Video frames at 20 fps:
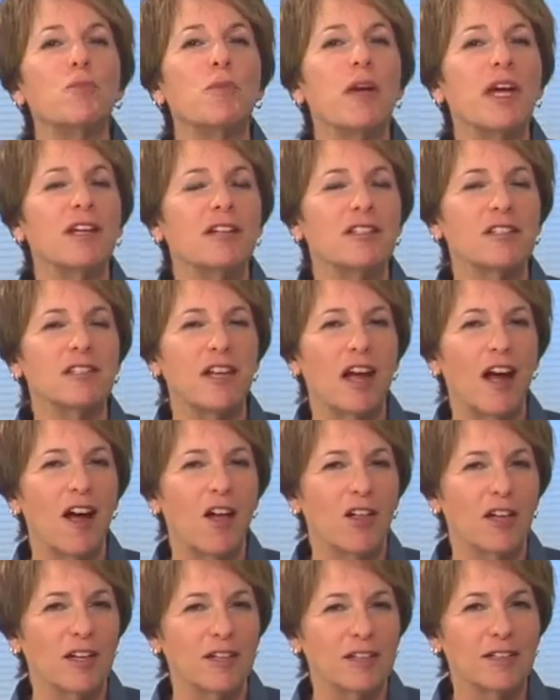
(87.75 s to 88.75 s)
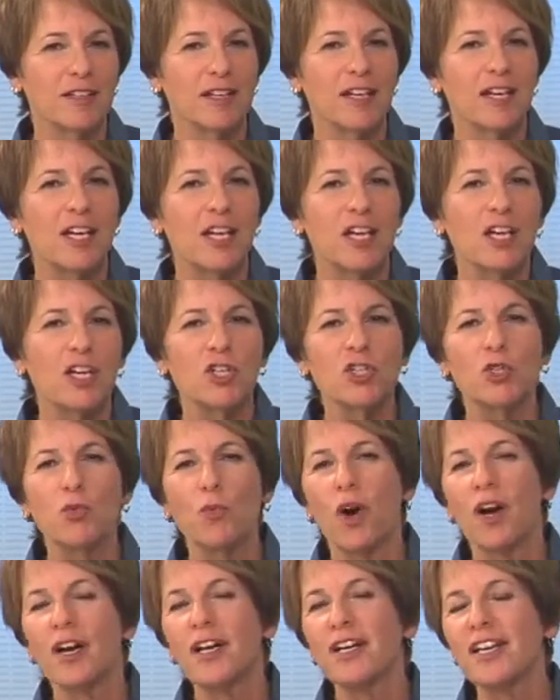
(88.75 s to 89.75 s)
you make a salad is you
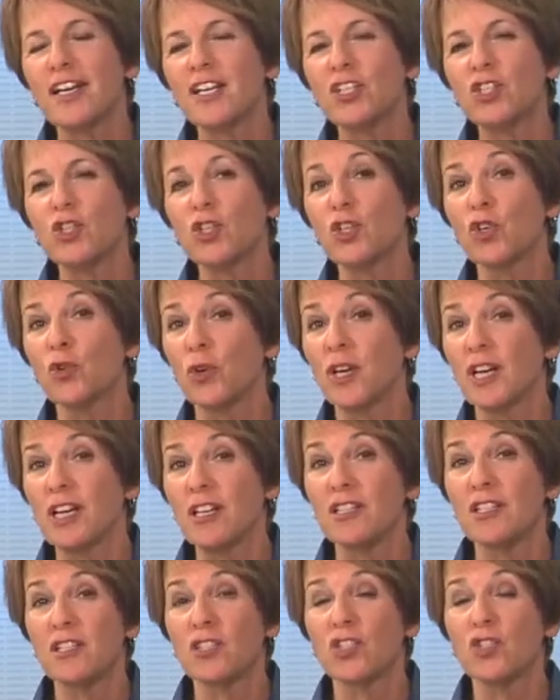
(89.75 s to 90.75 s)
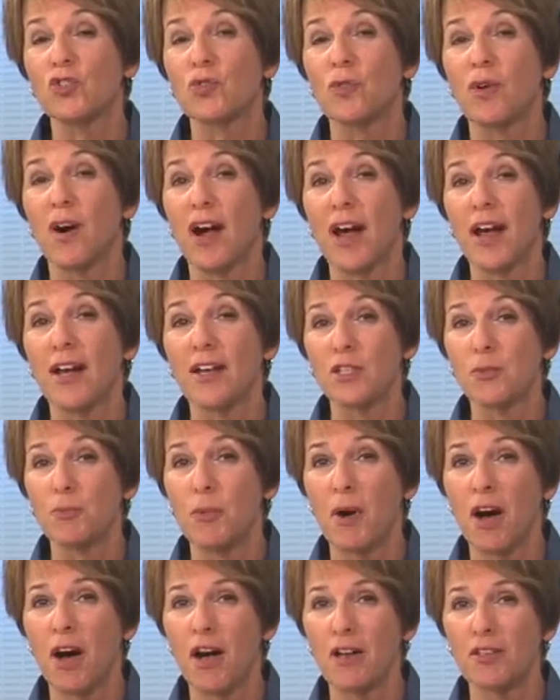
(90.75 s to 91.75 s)
want to get your greens as dry as
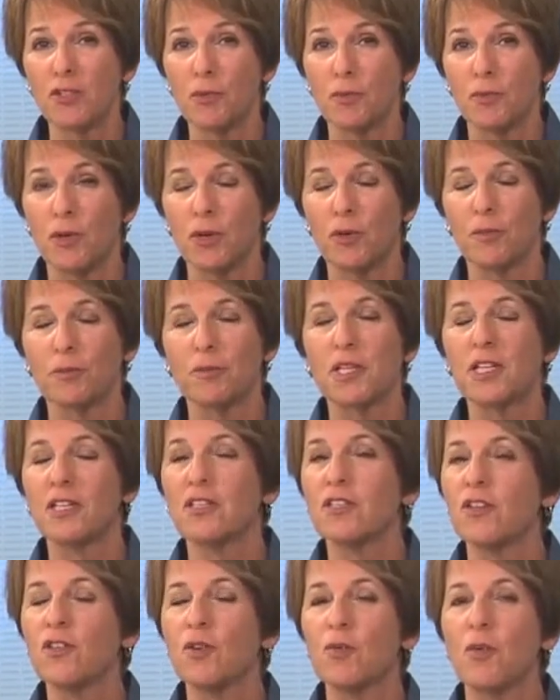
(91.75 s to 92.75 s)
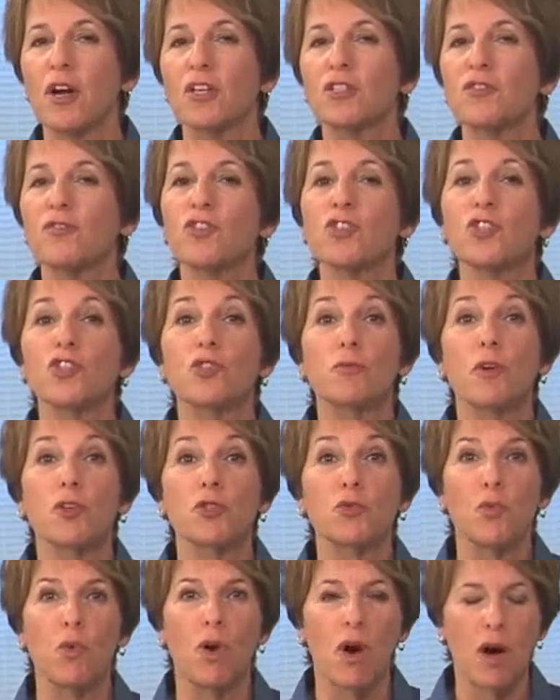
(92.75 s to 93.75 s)
possible, because otherwise if there's too
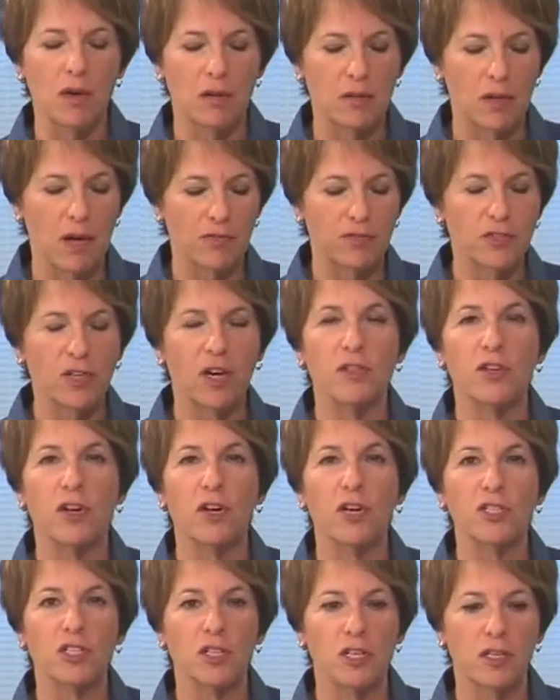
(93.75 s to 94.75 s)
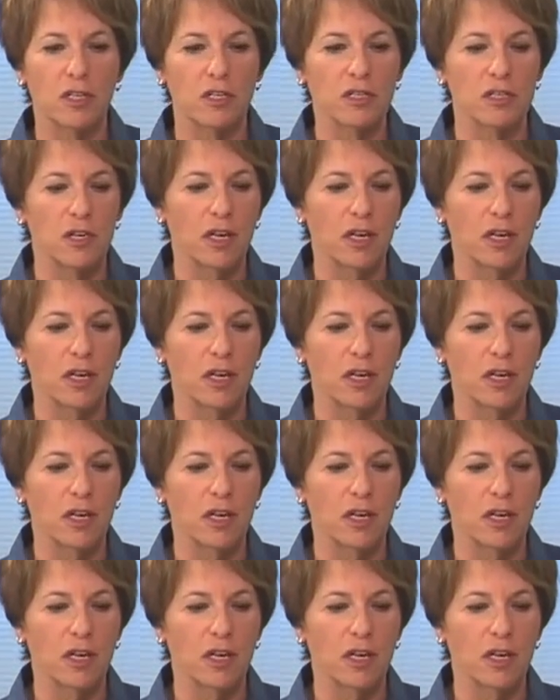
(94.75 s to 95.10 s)
much water left on there, it's going to